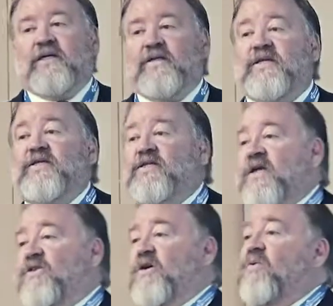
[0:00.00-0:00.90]
This is,
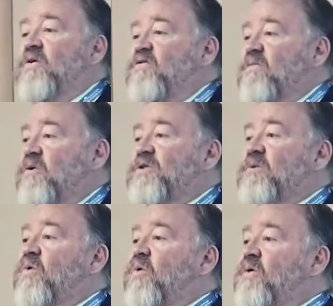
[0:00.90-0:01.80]
I think, one of the most
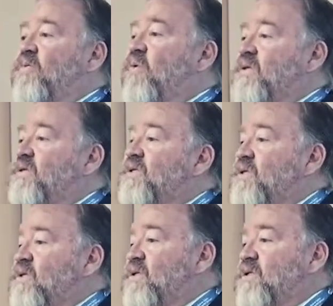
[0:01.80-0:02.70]
important
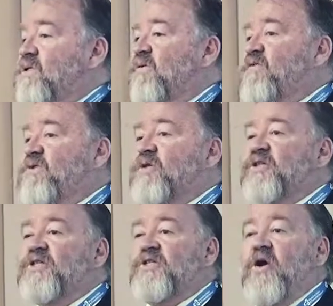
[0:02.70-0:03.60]
ones. So if I was going
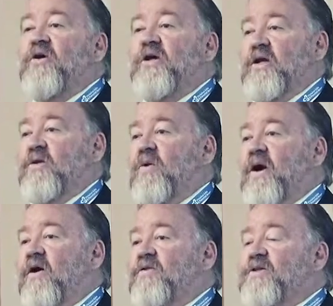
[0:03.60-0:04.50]
to start
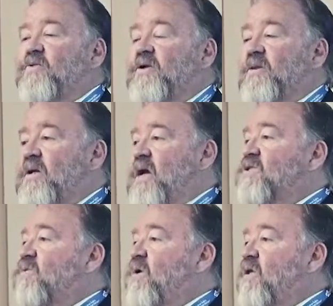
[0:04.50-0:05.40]
anywhere, this one and the
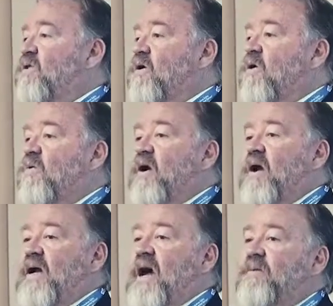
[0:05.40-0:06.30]
next one, I think, are where
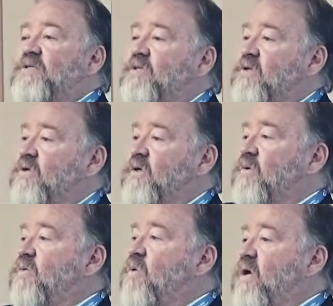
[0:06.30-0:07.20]
I absolutely
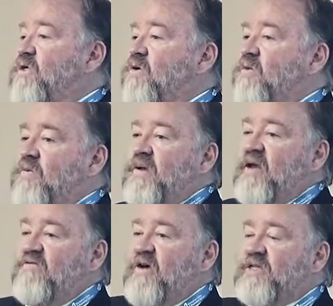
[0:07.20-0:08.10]
would want to
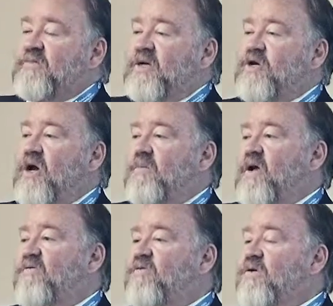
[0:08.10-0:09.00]
invest my time and
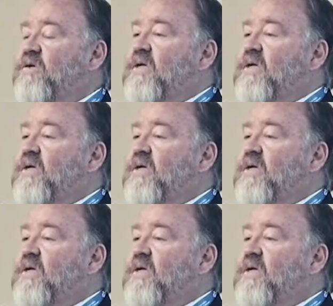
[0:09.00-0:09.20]
effort.